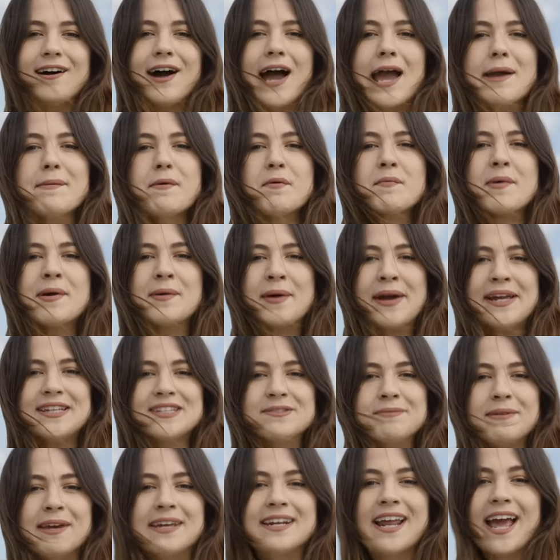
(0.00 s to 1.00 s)
I'm on my
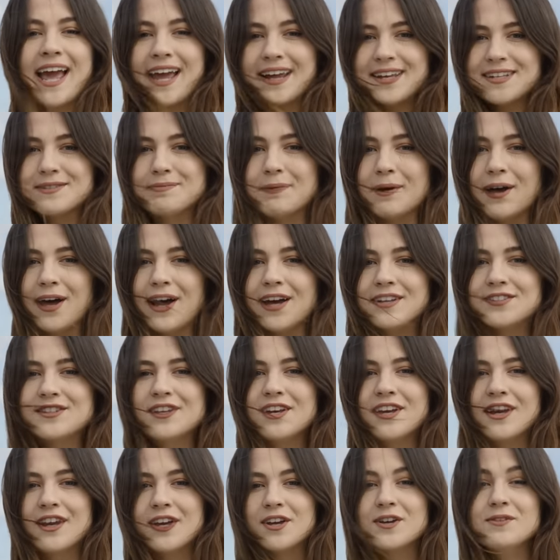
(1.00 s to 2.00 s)
way to meet an expert
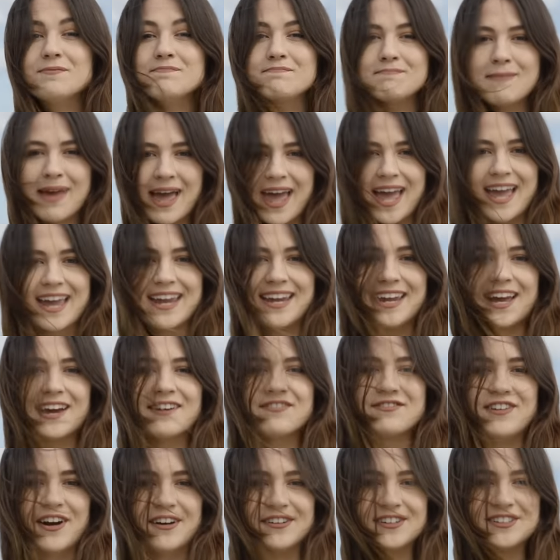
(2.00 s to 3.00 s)
who may
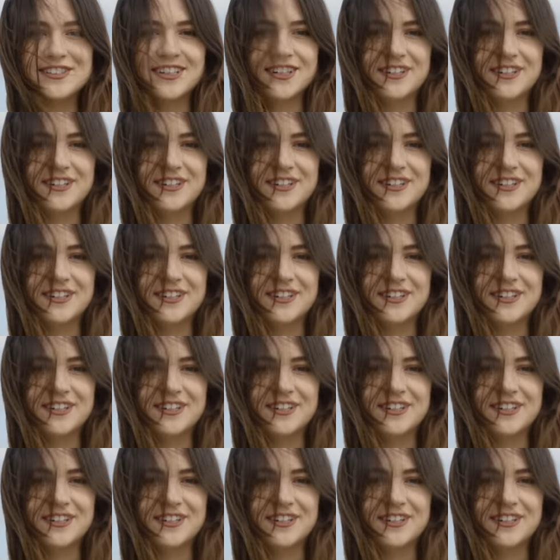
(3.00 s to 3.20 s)
have found a